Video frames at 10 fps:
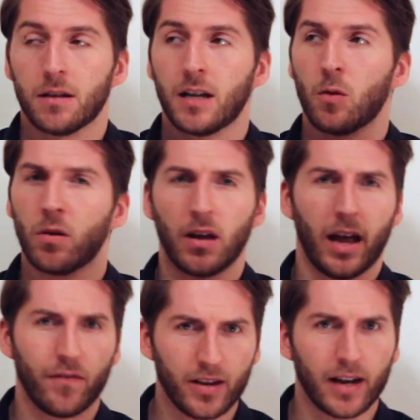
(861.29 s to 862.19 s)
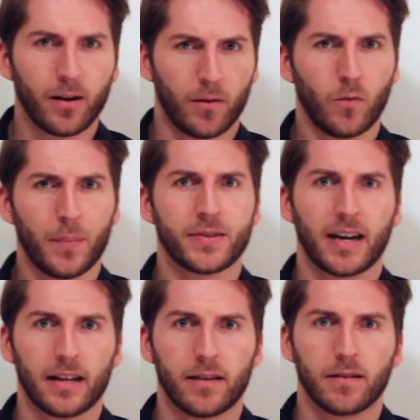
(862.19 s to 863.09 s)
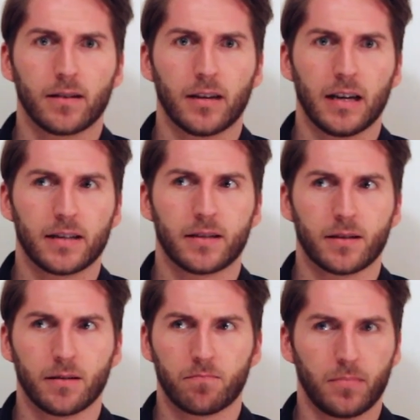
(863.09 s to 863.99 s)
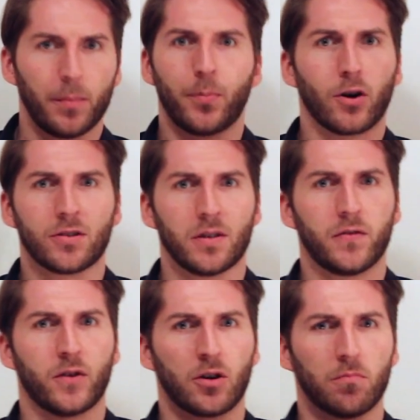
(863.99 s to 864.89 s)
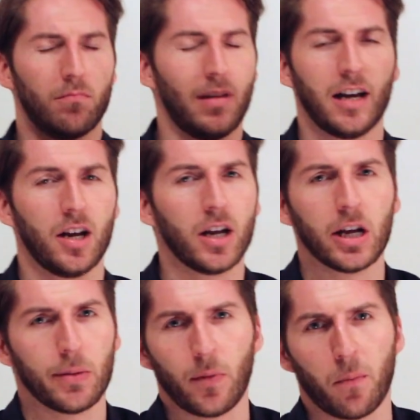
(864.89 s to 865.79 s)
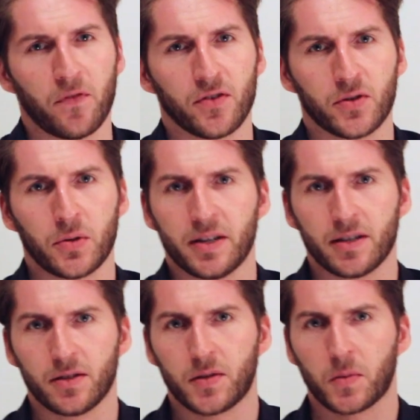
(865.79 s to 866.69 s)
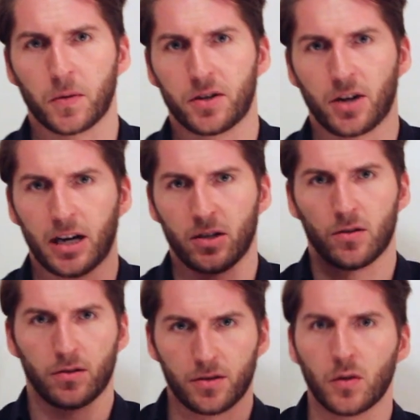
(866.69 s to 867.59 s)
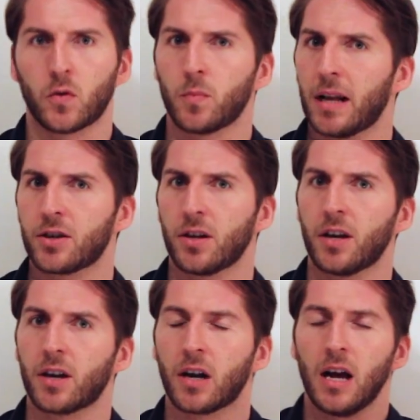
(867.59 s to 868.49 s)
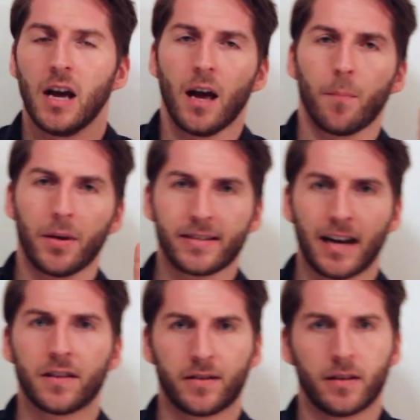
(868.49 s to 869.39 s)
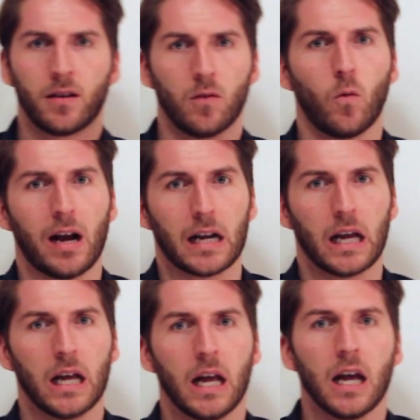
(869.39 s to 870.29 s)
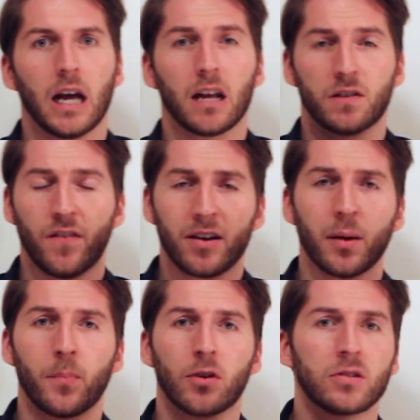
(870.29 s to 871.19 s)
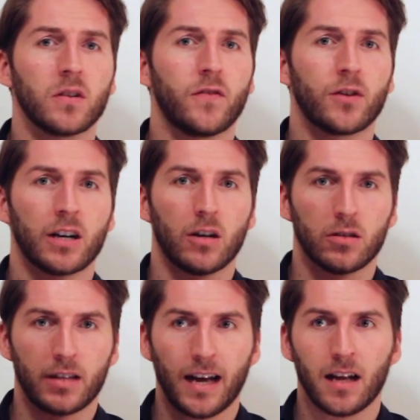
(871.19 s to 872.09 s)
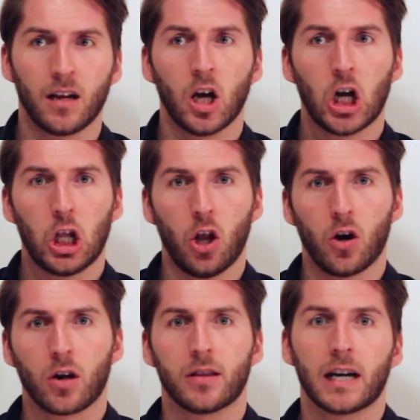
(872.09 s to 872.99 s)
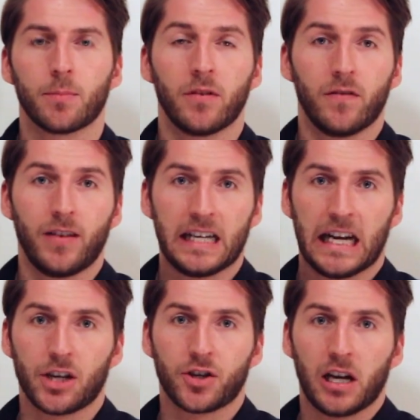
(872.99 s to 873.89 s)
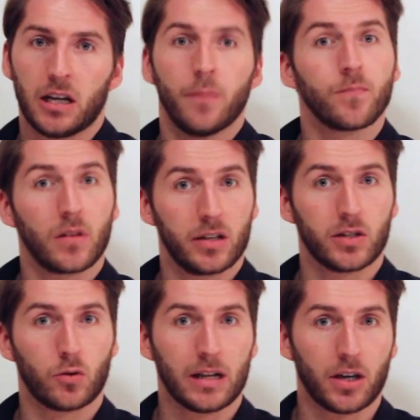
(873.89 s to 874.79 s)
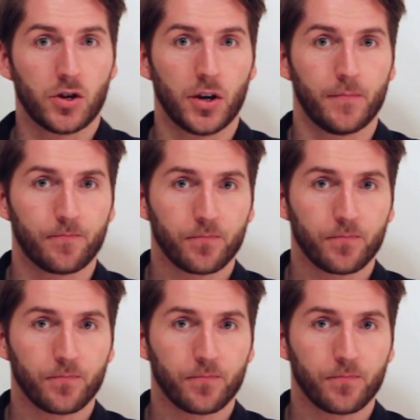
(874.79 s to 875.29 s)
Now, having a website is important for many obvious reasons, which I don't need to mention here. Besides one, it's very important for a hotel long-term financial strategy.